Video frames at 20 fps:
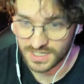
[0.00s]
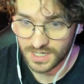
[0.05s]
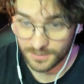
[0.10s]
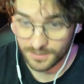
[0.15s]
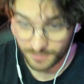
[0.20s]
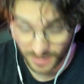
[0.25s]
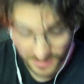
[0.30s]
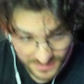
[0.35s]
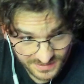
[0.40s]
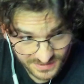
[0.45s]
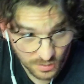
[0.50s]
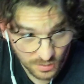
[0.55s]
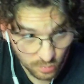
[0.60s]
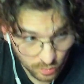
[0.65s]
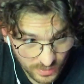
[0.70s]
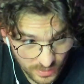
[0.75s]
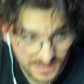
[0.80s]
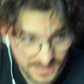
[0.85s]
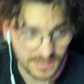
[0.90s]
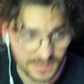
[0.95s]
apparently their
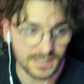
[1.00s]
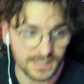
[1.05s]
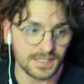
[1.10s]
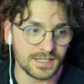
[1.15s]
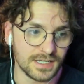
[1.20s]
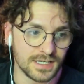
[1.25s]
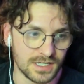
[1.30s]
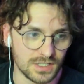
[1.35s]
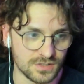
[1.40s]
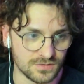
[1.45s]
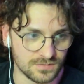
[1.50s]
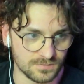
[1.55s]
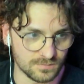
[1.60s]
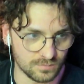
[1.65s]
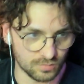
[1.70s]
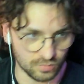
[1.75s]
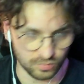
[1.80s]
wiki is,